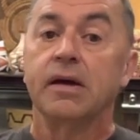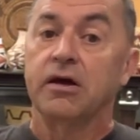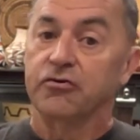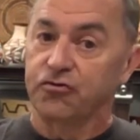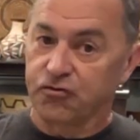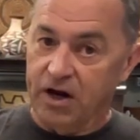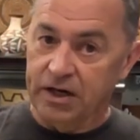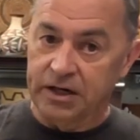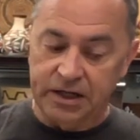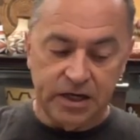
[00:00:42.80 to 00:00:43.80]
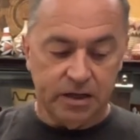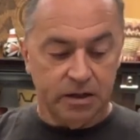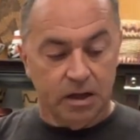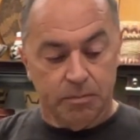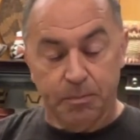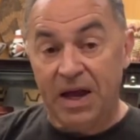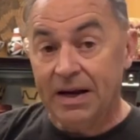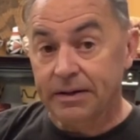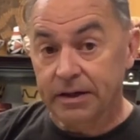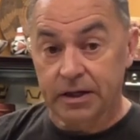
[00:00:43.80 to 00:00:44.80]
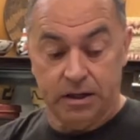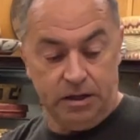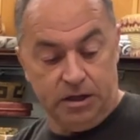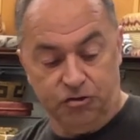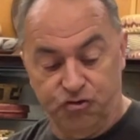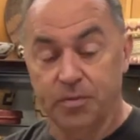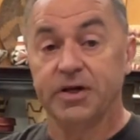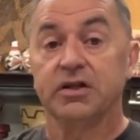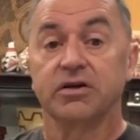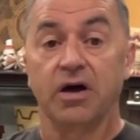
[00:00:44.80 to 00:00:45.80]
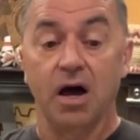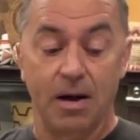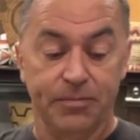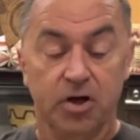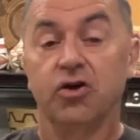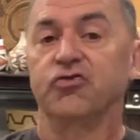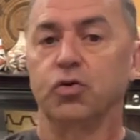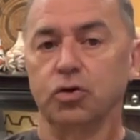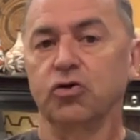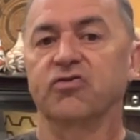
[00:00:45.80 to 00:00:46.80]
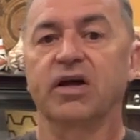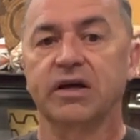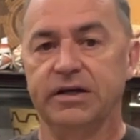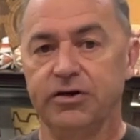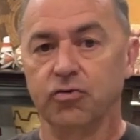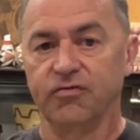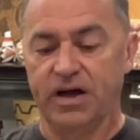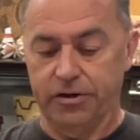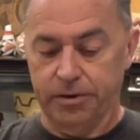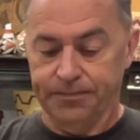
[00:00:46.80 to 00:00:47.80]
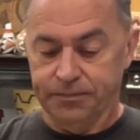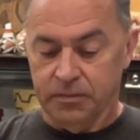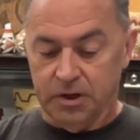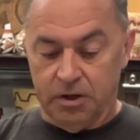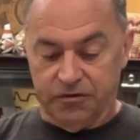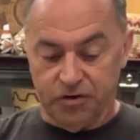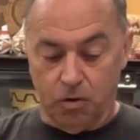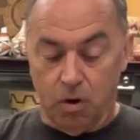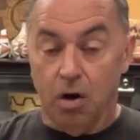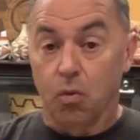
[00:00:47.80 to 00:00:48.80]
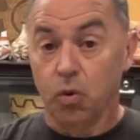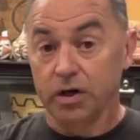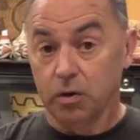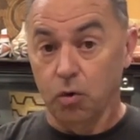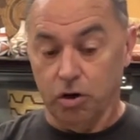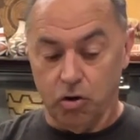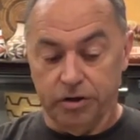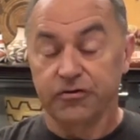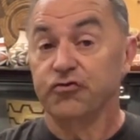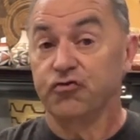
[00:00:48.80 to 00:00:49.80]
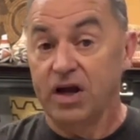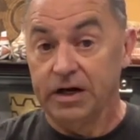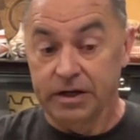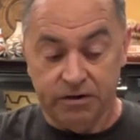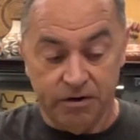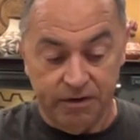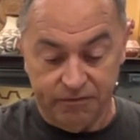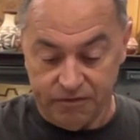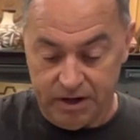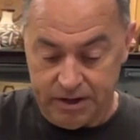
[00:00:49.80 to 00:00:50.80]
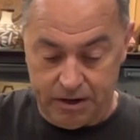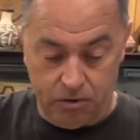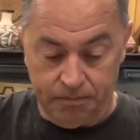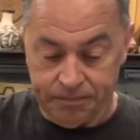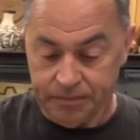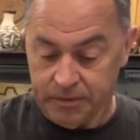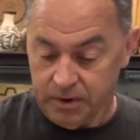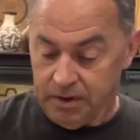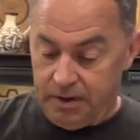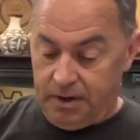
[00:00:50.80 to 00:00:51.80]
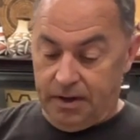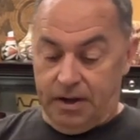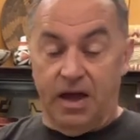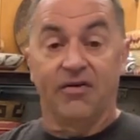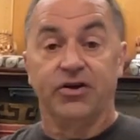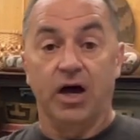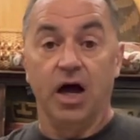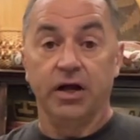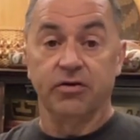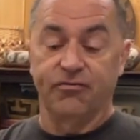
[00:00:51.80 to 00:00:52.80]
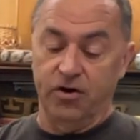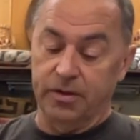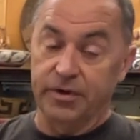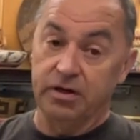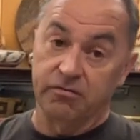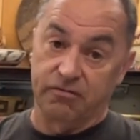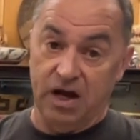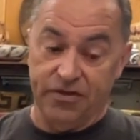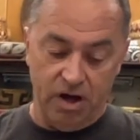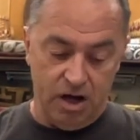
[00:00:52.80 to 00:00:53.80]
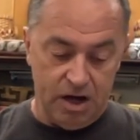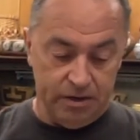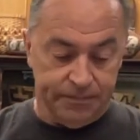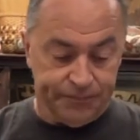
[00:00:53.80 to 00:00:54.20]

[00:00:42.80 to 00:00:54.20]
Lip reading: straightening it, painting it, and trimming the top so it looks like an eagle feather. So we're going to work on straightening right now. Have an iron in front of me, rather hot,